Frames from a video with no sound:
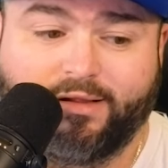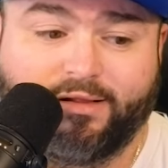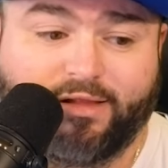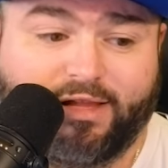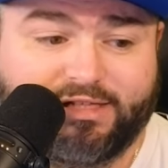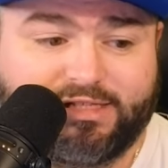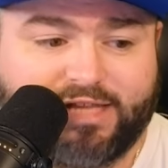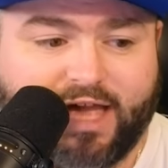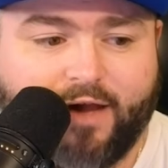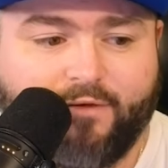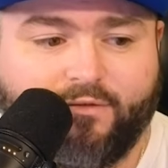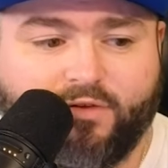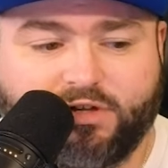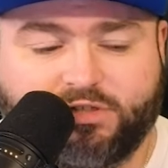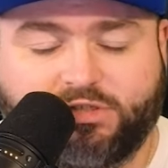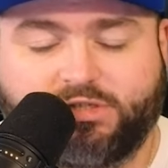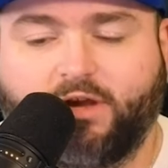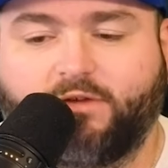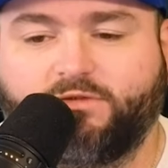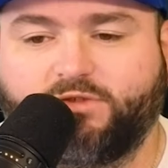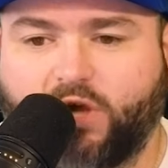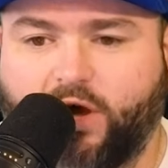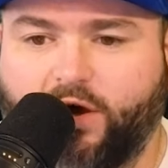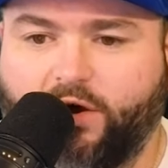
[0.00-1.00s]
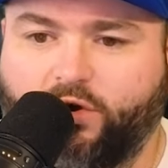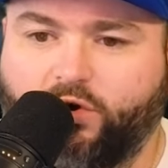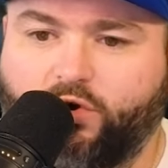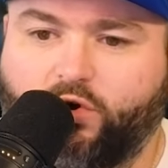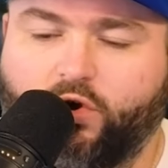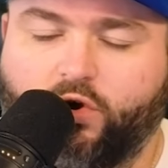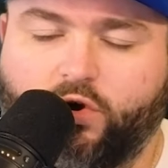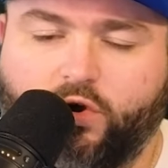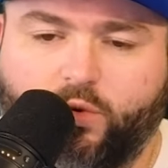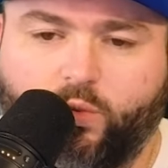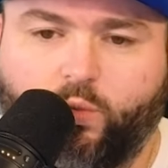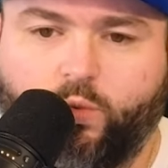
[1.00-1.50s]
Let's have ourselves a
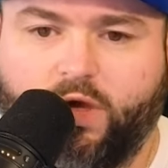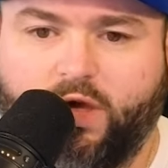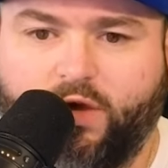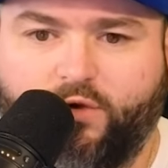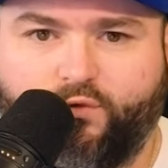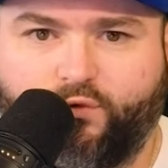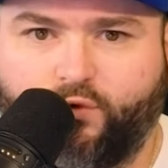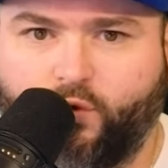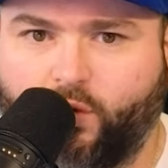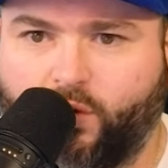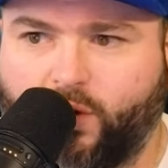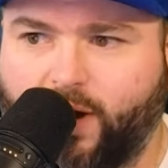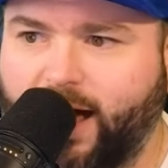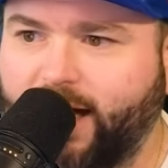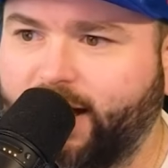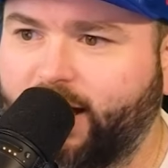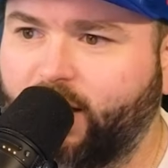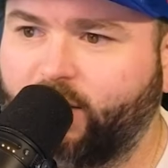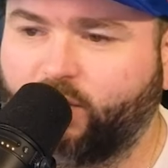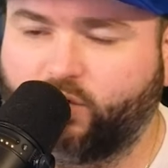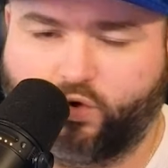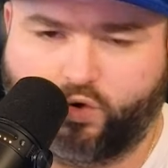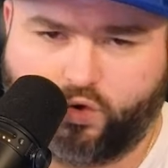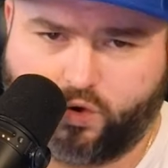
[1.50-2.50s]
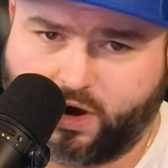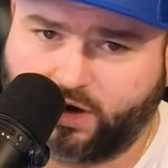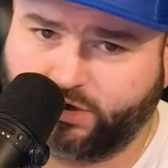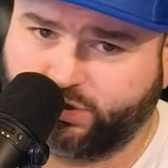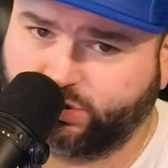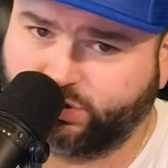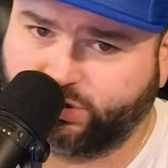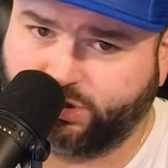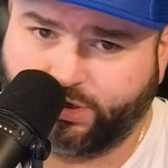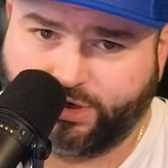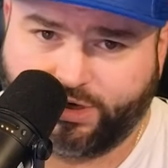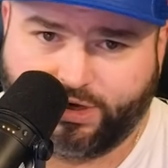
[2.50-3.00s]
good week 4. I got
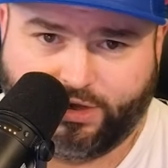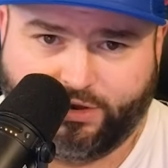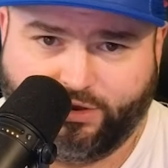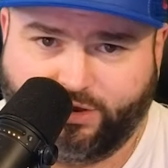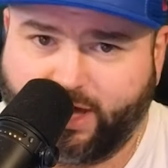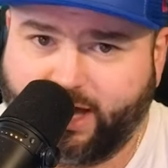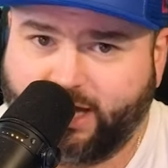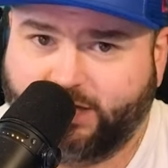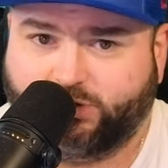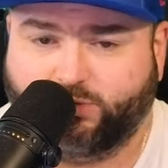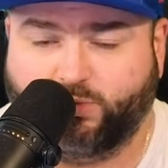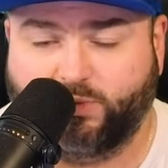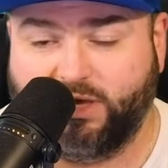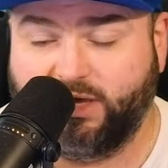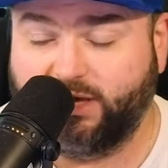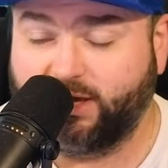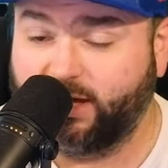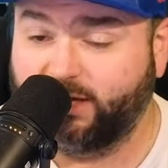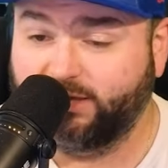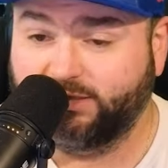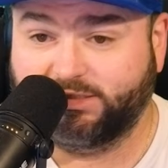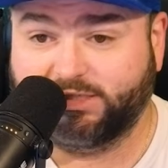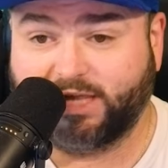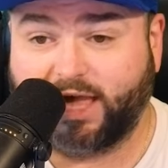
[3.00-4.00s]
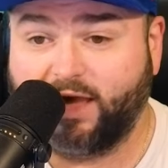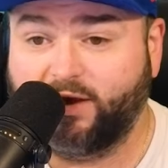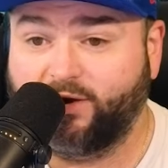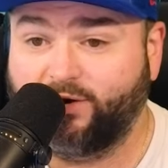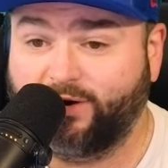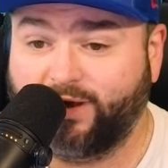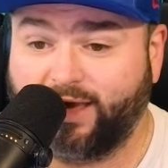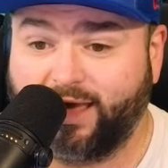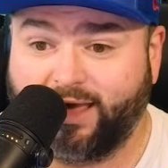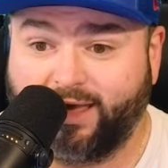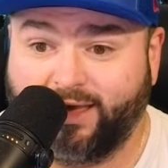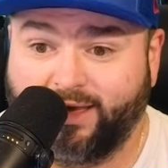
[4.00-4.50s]
crushed last week on
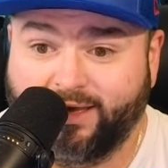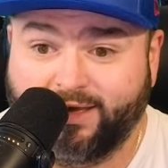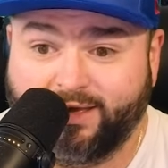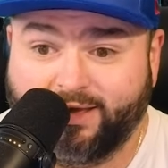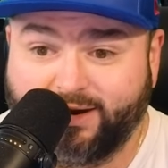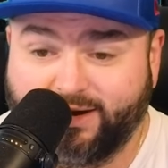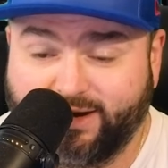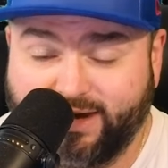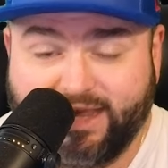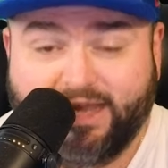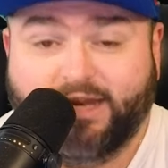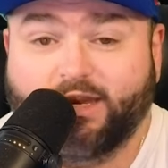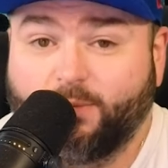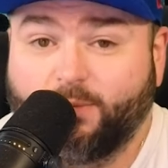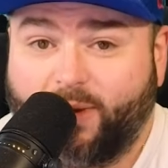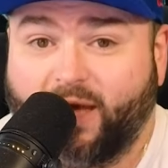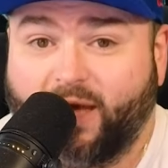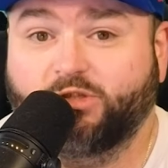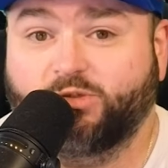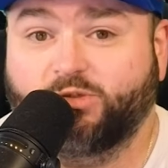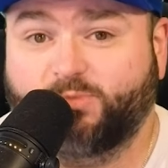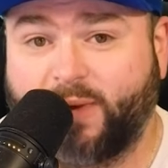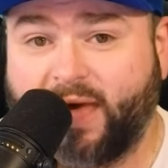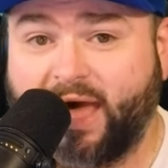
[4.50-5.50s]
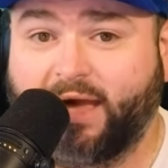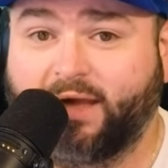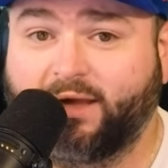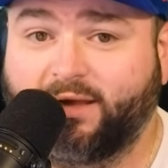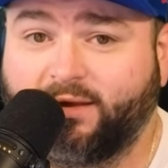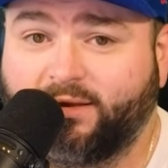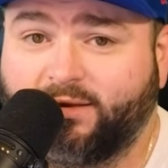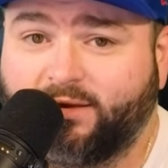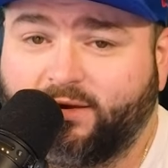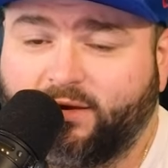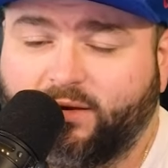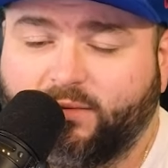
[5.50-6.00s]
Saturday. Need to bounce back.
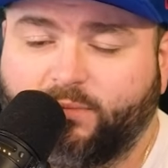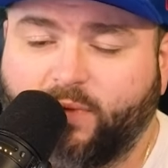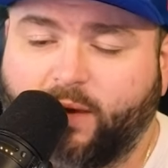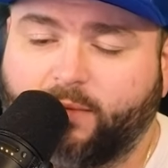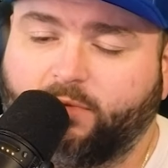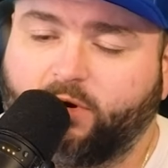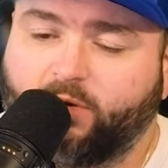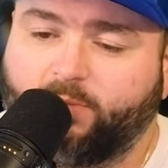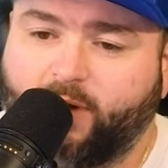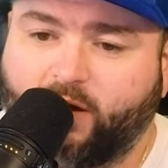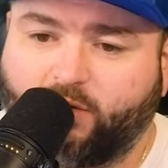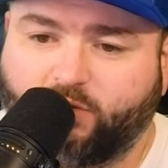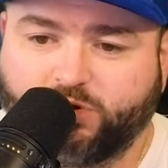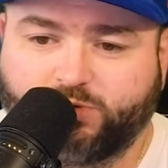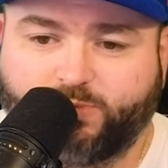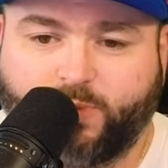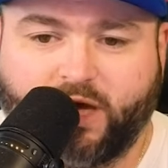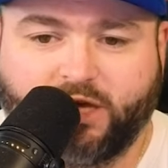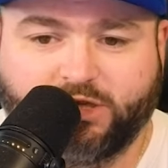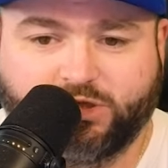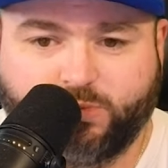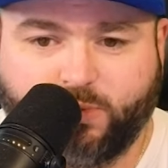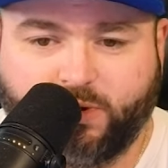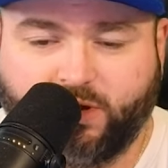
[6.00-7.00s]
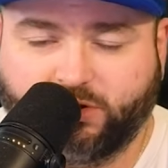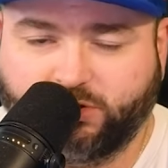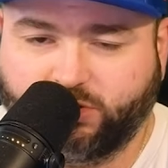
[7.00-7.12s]
Remember to bet responsibly.